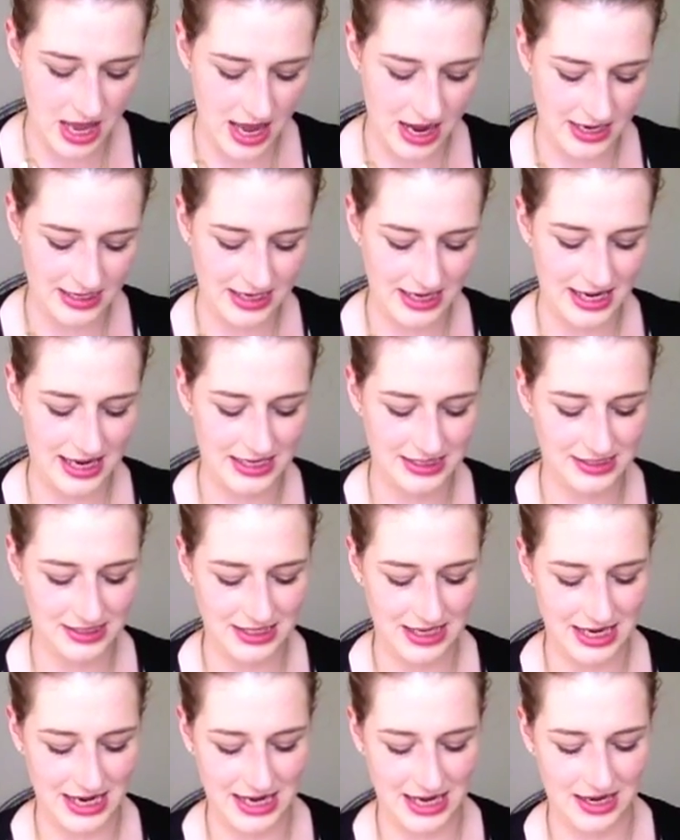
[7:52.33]
And it is
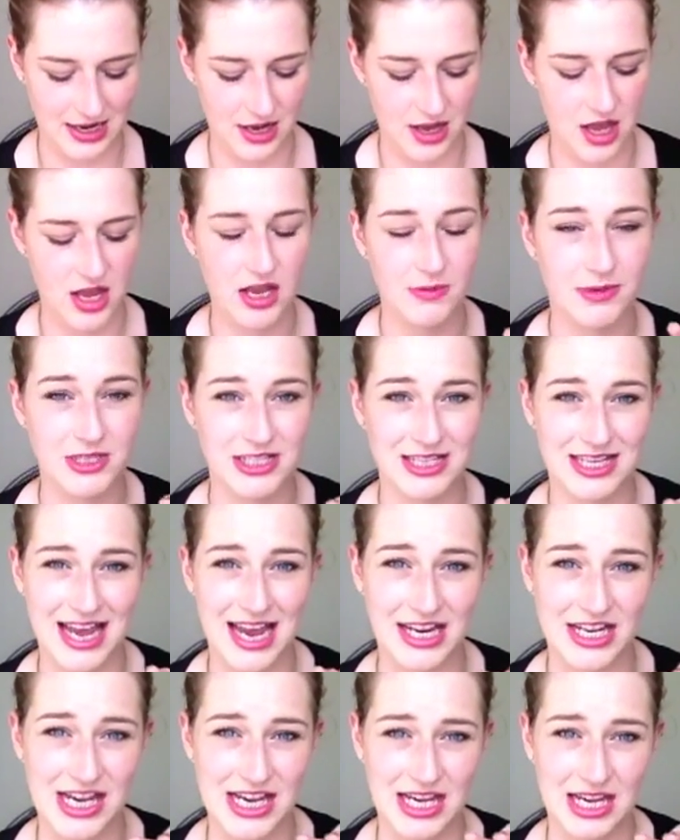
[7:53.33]
the Urban
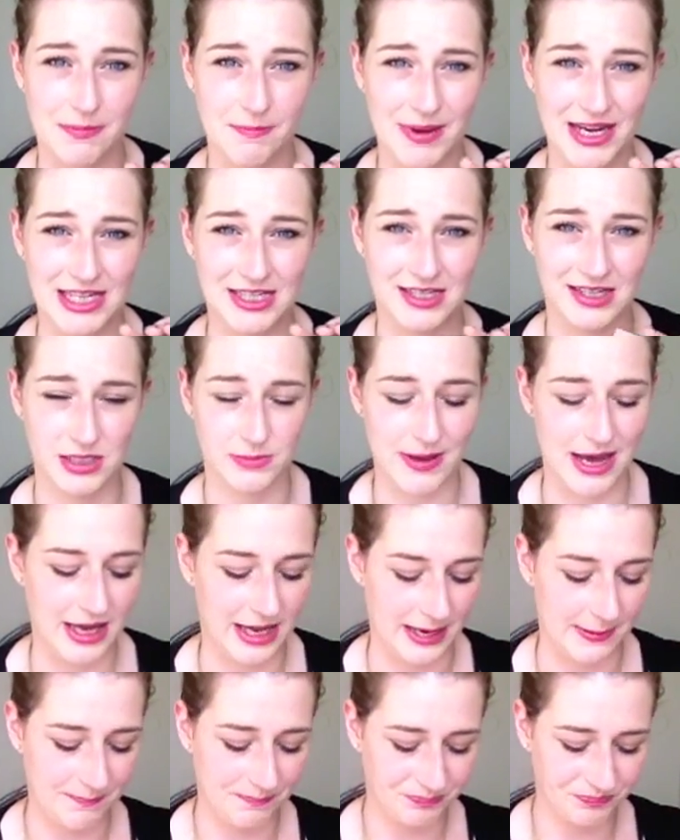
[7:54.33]
Decay Naked Basics
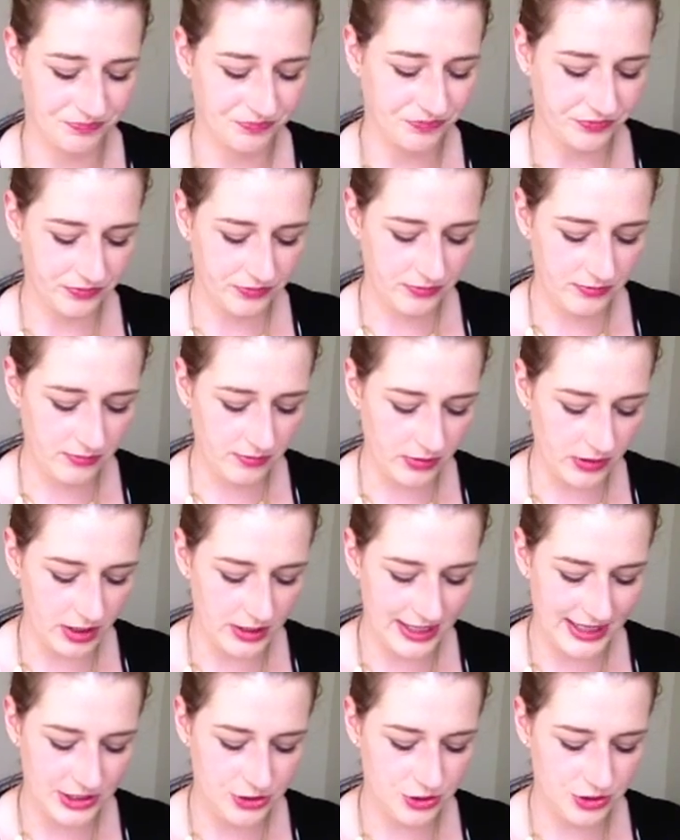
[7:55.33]
palette.
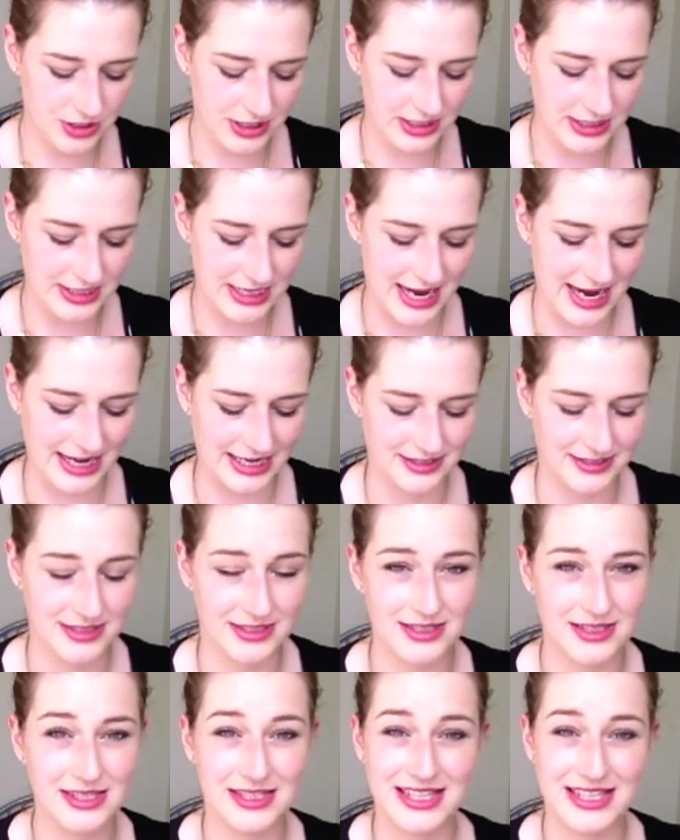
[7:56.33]
It just contains